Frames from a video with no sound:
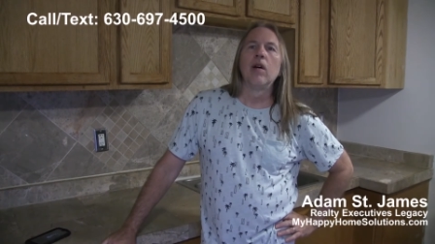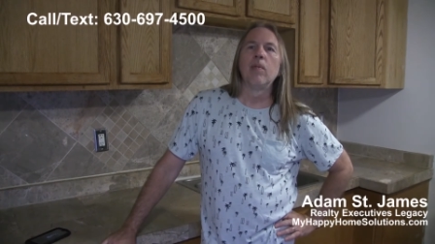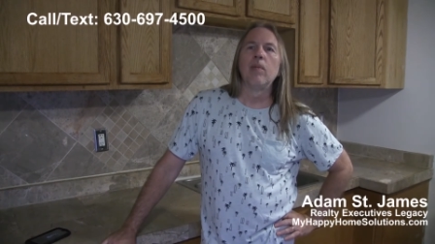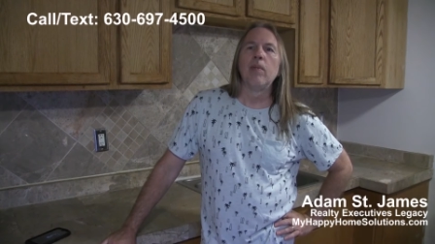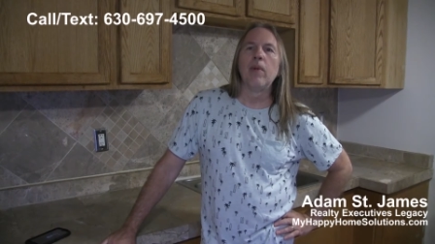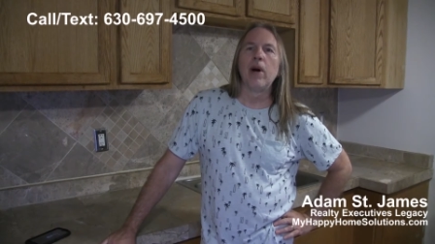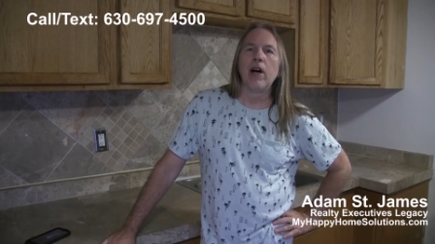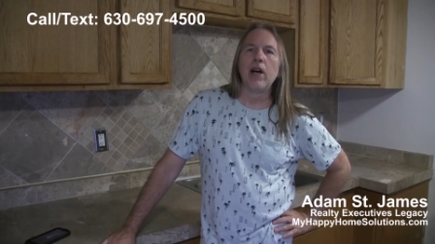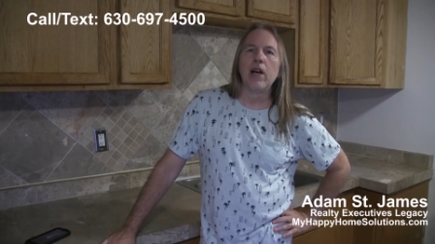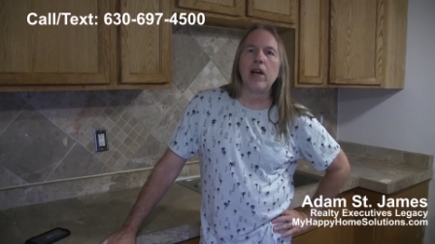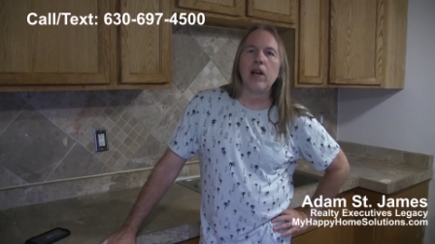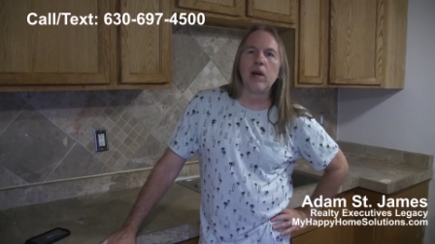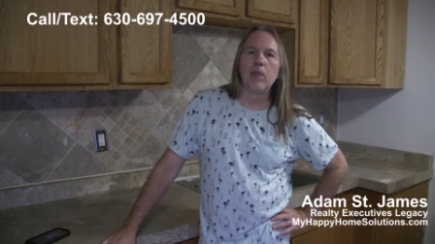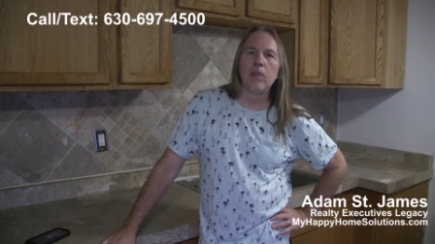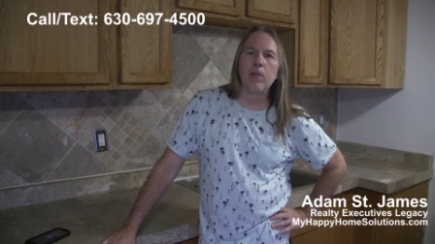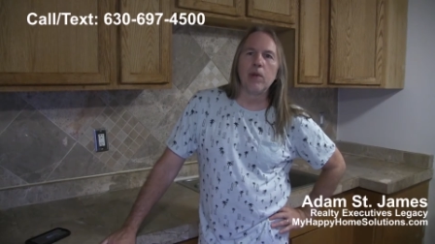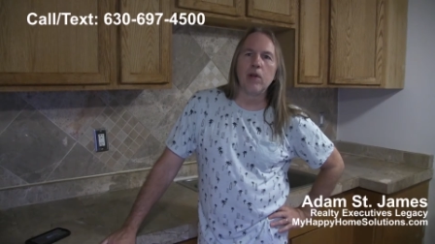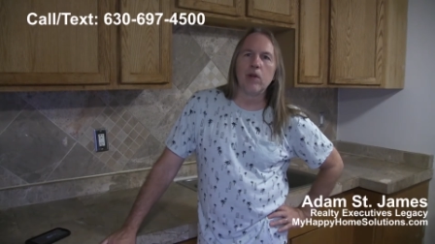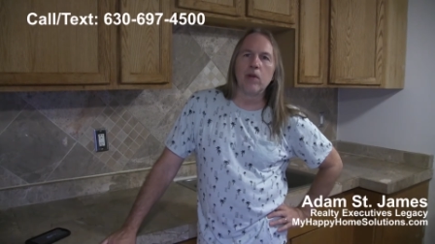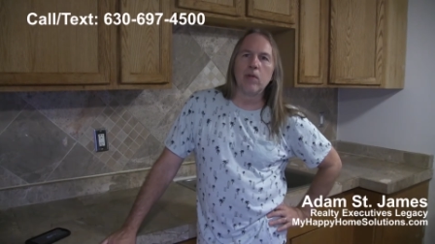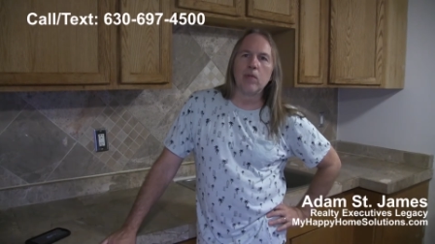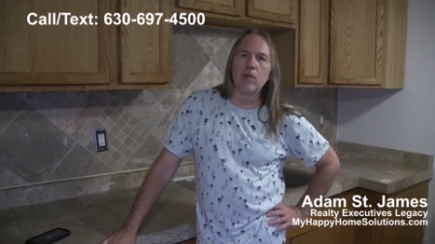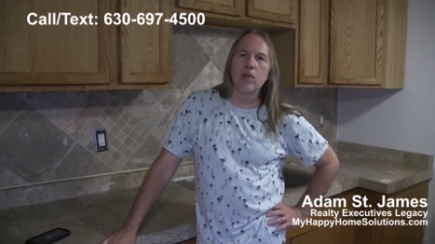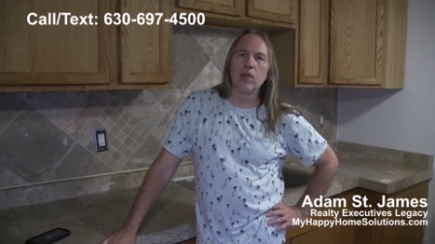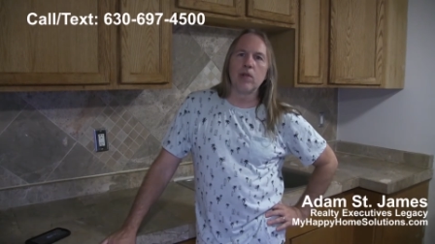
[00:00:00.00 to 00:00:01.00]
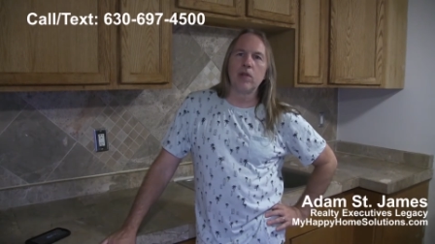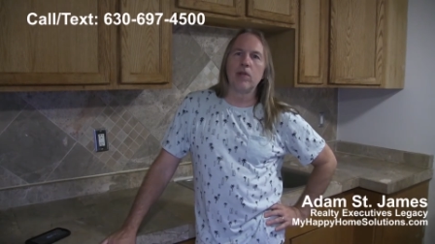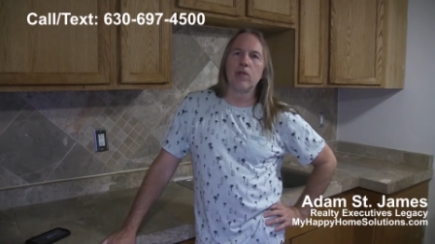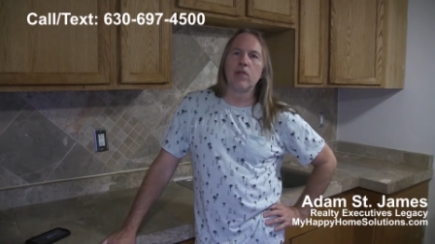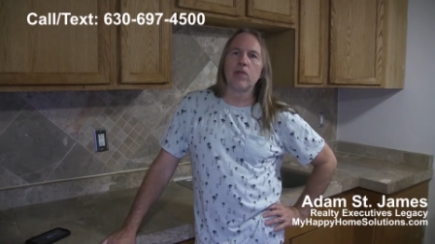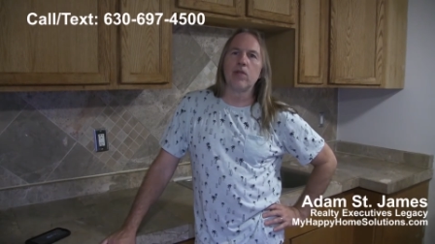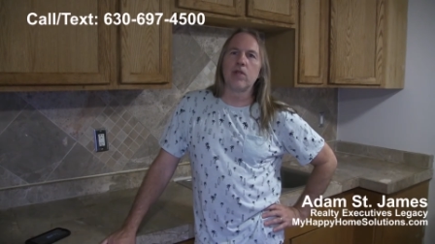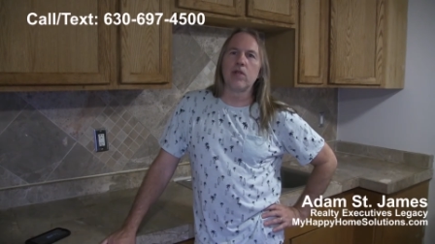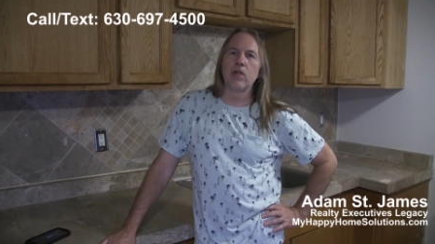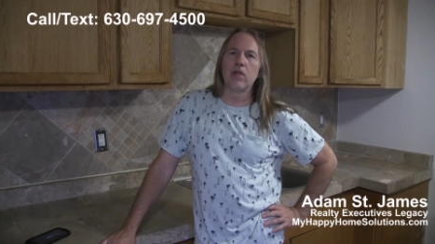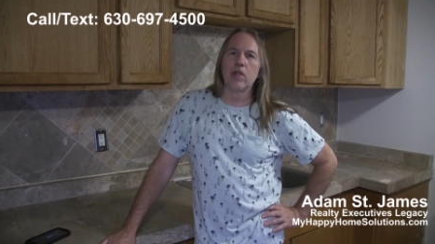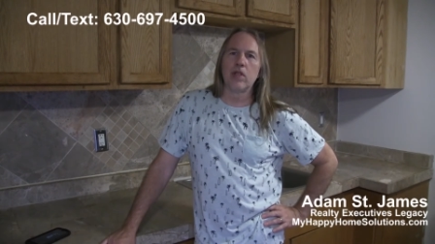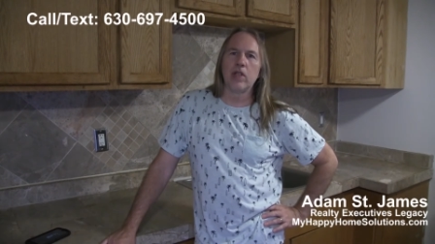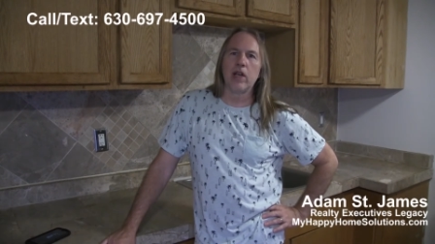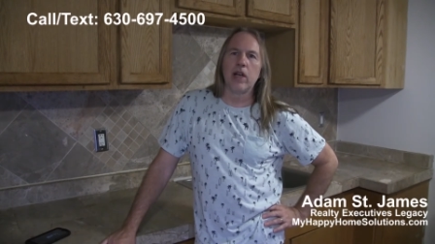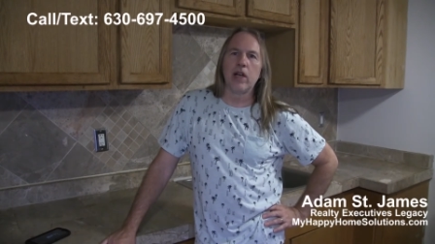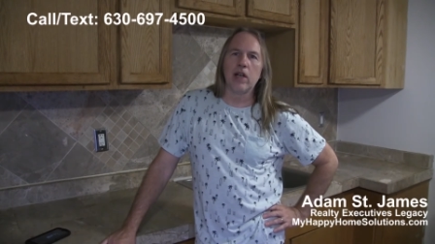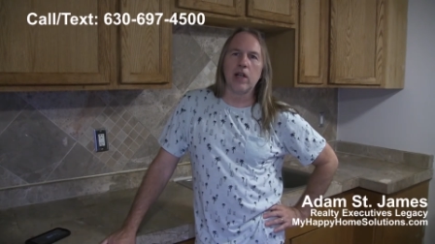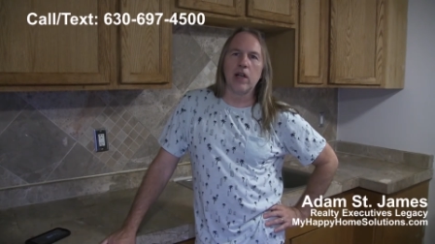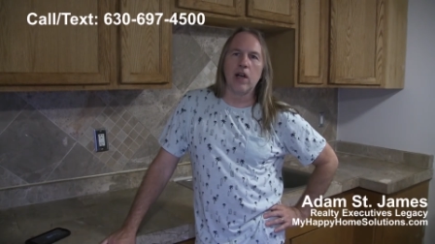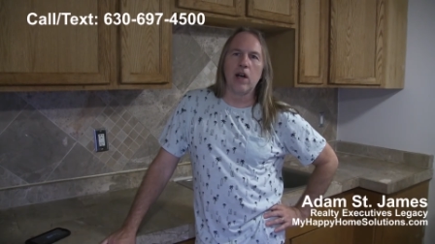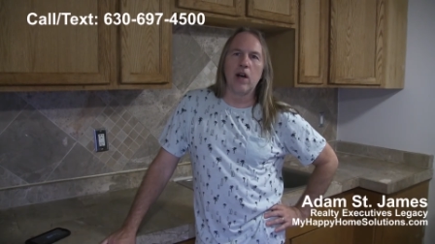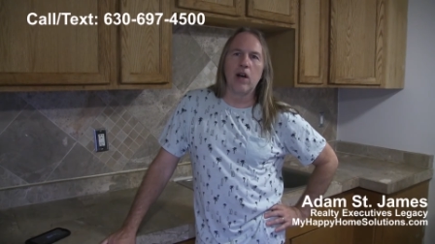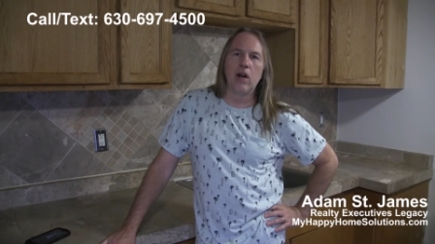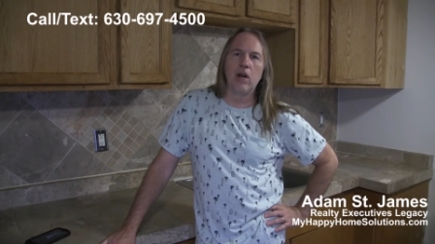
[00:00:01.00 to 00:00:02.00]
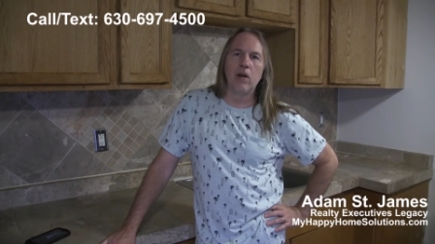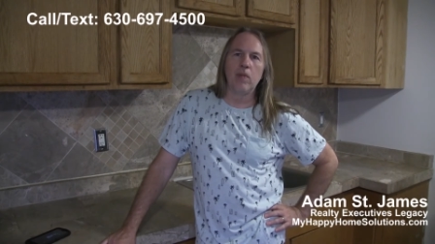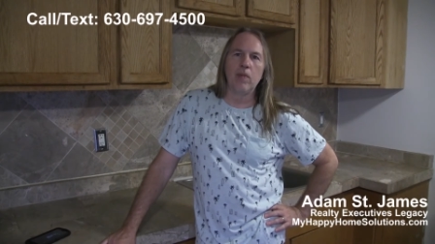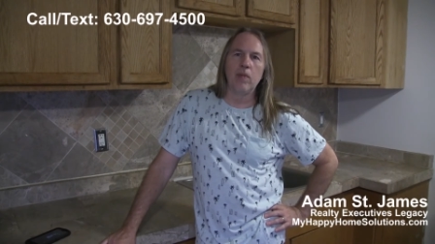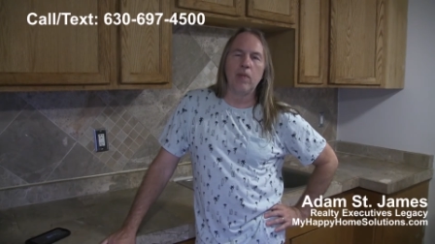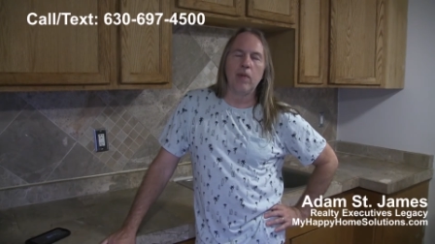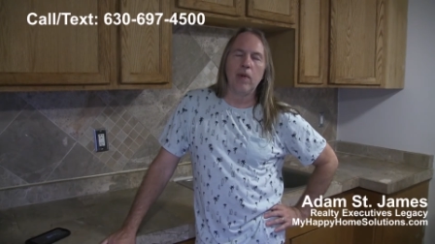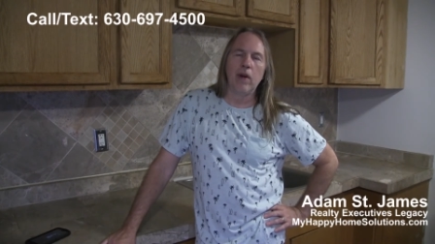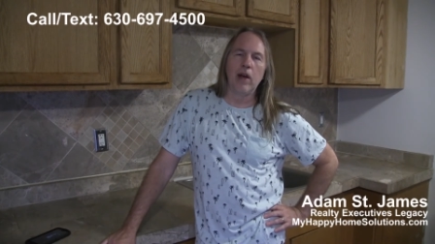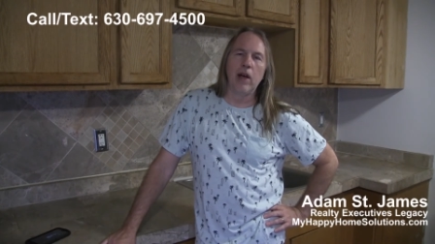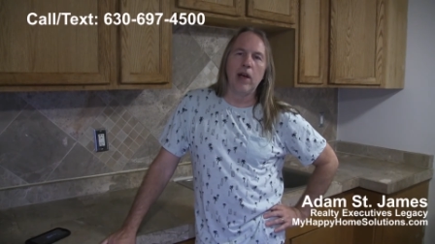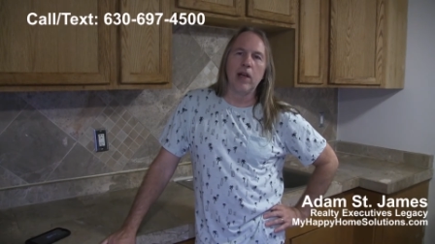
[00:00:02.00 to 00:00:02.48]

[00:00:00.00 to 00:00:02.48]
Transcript: myhappyhomesolutions.com,